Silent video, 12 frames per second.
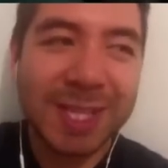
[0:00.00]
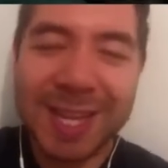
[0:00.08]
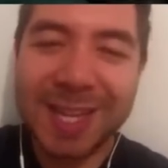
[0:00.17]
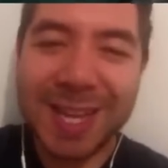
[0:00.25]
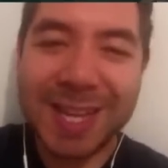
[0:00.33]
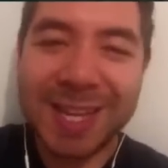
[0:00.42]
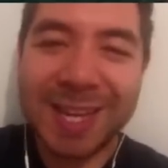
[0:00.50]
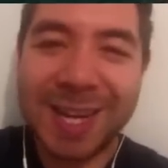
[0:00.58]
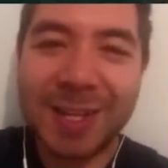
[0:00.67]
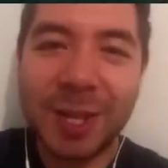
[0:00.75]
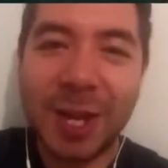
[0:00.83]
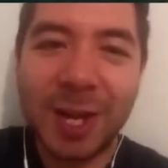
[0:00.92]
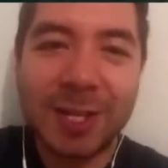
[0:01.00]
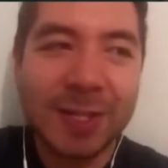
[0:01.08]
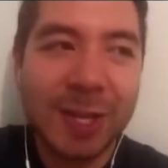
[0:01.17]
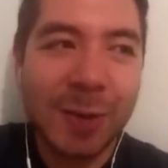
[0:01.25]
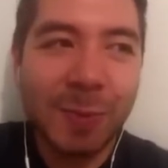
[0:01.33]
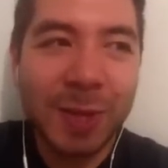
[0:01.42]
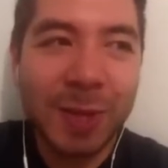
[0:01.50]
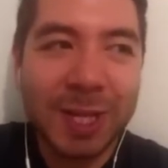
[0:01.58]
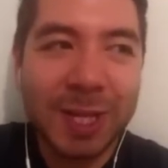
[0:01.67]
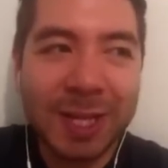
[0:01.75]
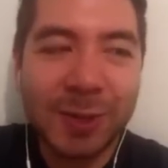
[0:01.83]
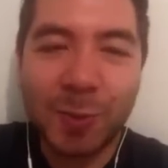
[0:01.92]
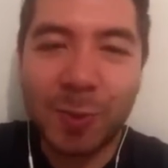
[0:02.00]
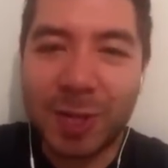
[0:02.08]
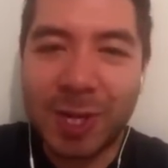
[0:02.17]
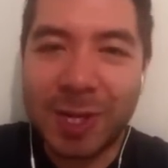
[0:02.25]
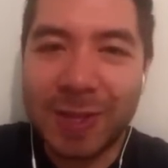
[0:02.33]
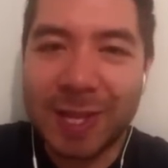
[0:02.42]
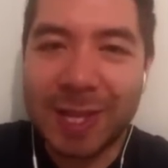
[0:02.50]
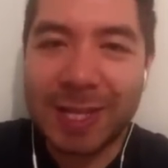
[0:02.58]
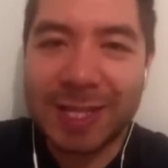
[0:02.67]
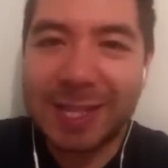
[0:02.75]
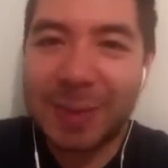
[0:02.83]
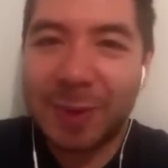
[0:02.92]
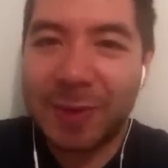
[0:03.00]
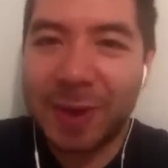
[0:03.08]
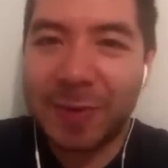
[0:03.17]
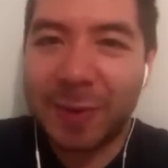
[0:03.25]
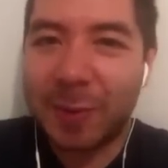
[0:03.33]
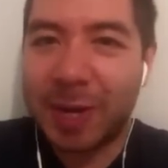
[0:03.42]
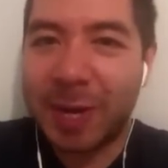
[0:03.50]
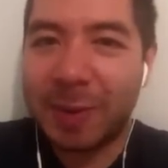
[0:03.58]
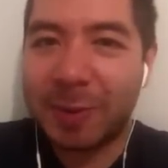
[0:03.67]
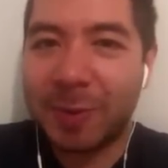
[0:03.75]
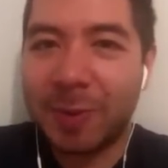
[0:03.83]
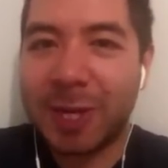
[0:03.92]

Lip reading: like it unlocks the ability to work on things that we've never been able to work on